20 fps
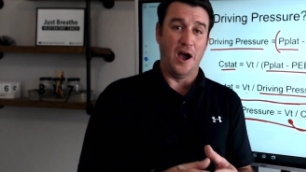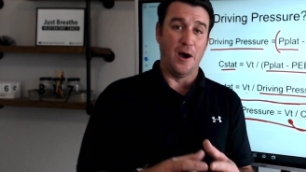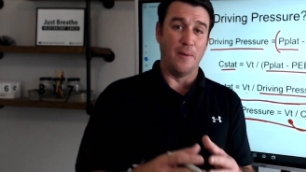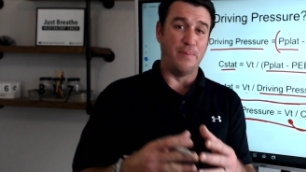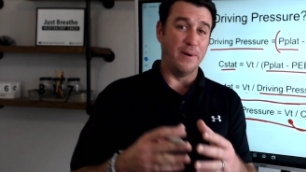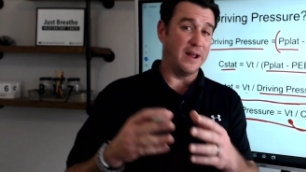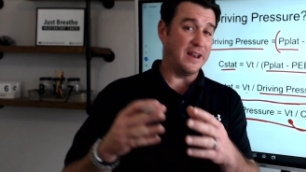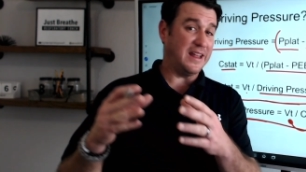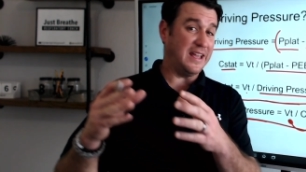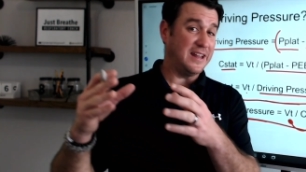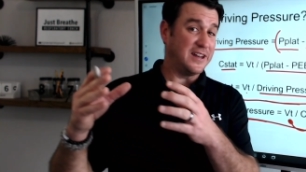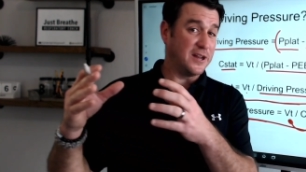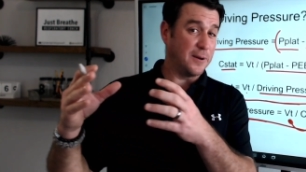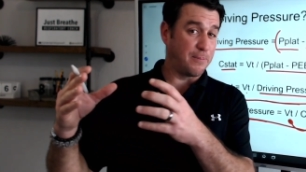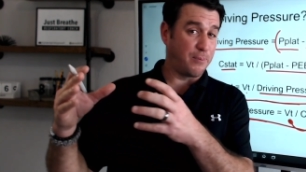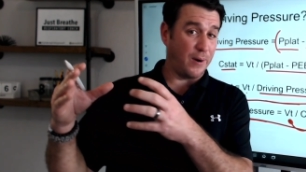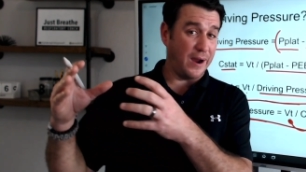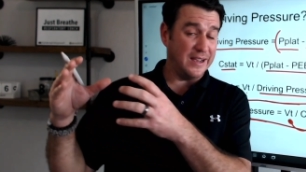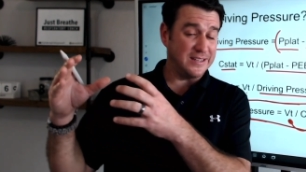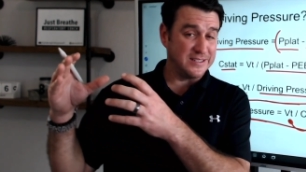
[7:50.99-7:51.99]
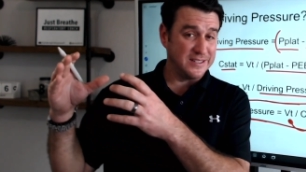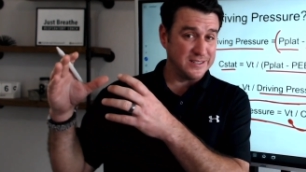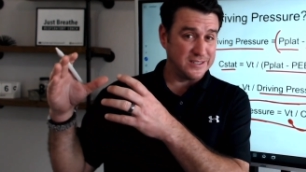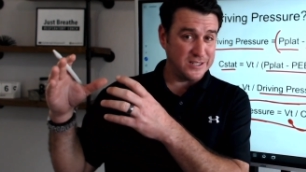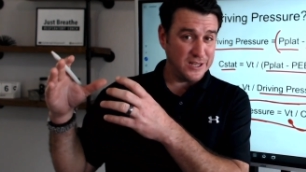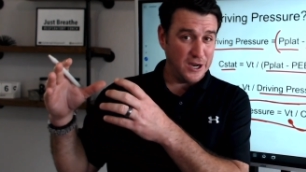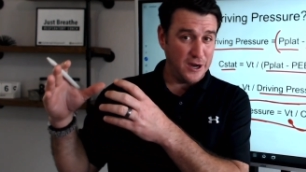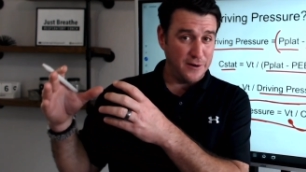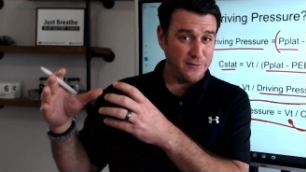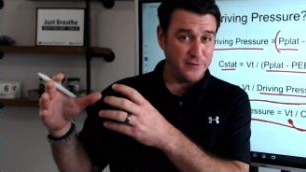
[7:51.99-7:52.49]
but in the
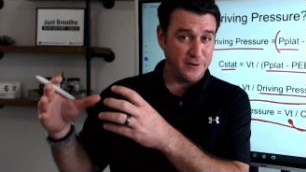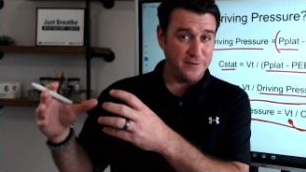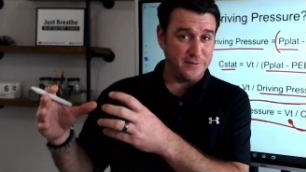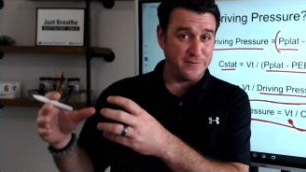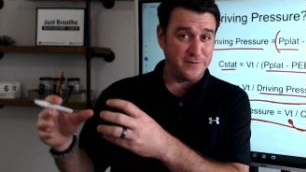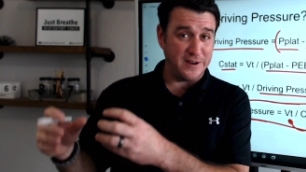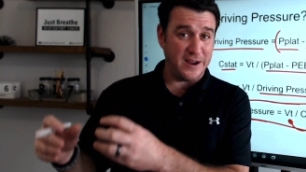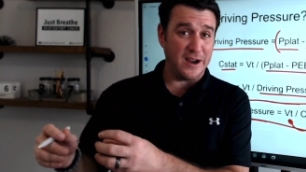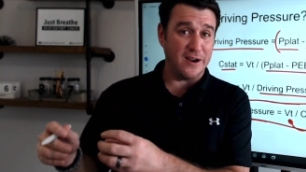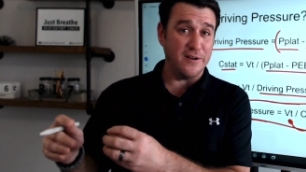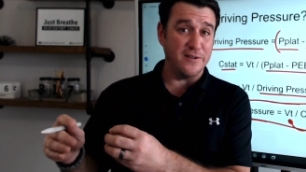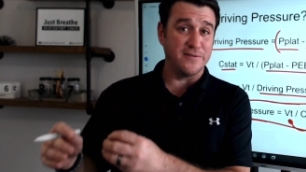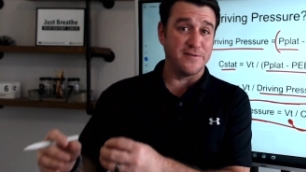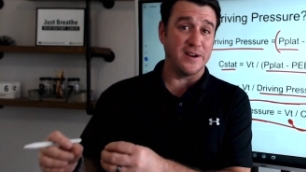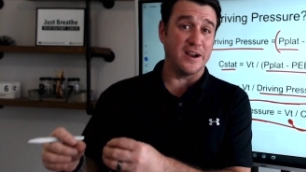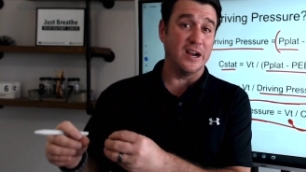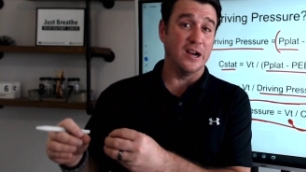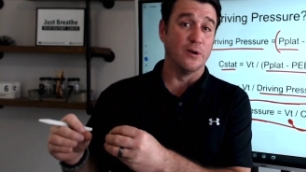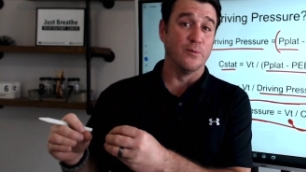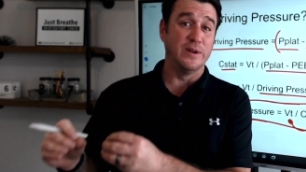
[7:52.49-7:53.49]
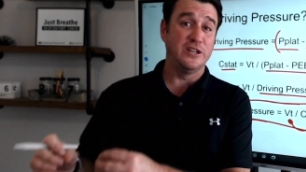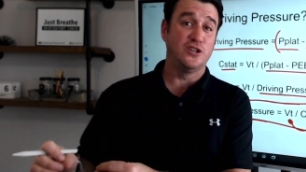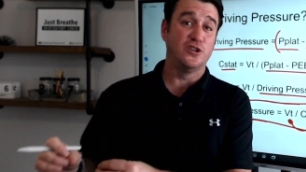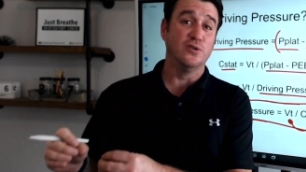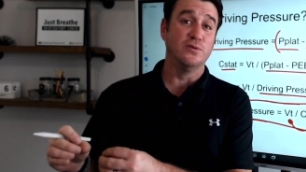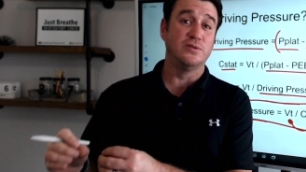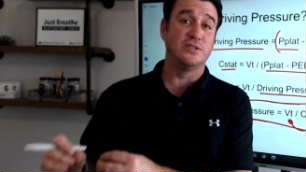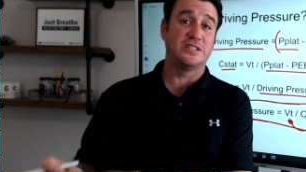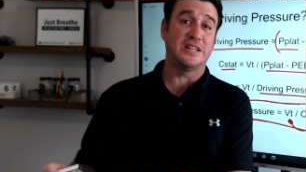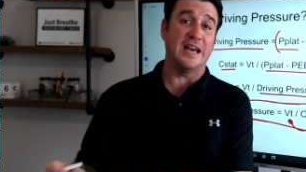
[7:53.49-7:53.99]
presence of a very, very
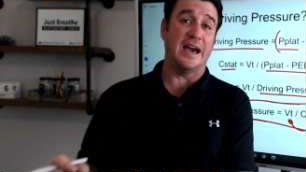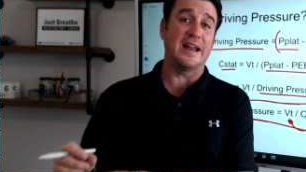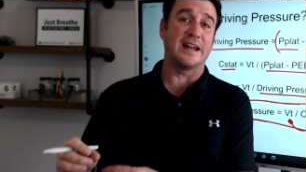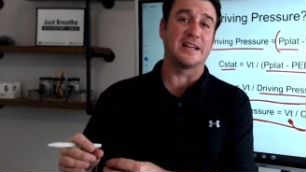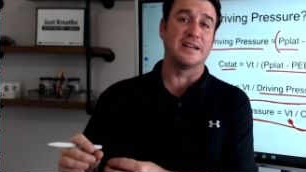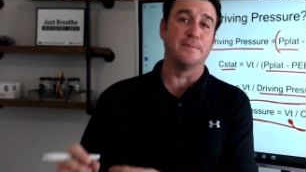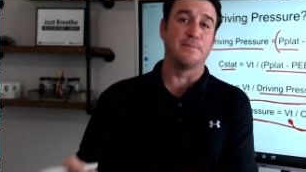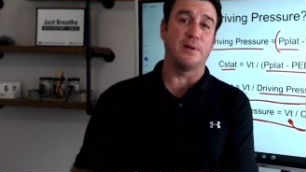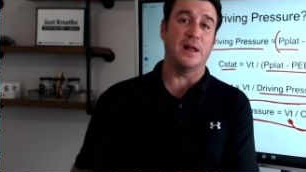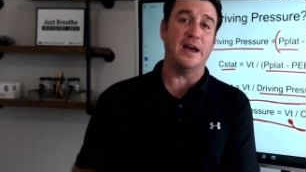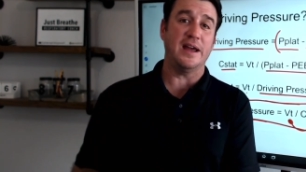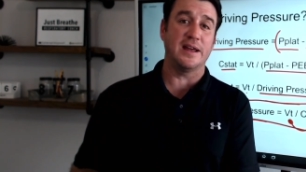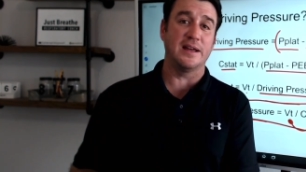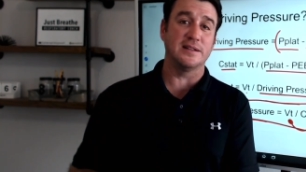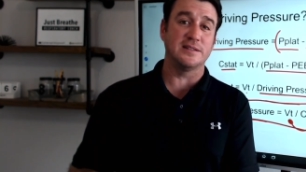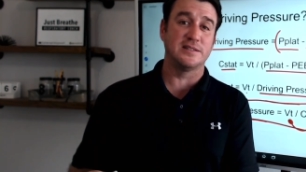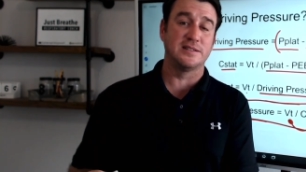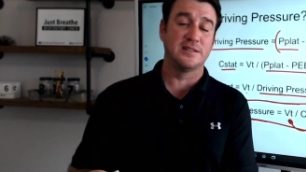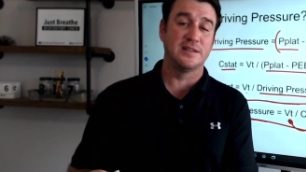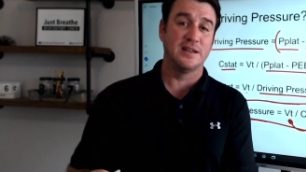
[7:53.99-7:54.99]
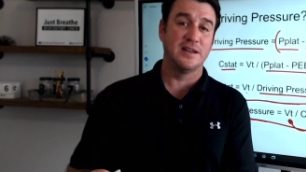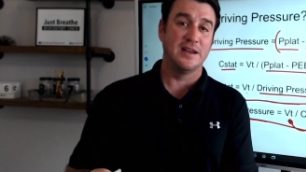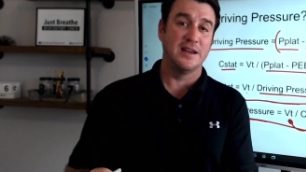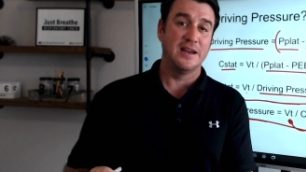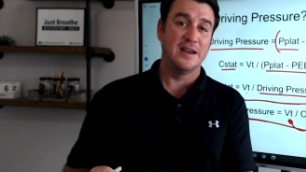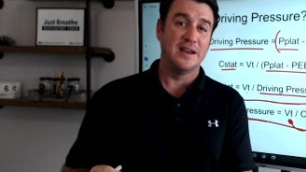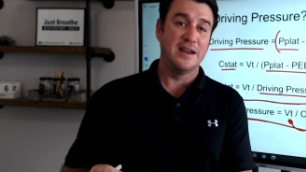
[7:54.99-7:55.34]
reduced static compliance,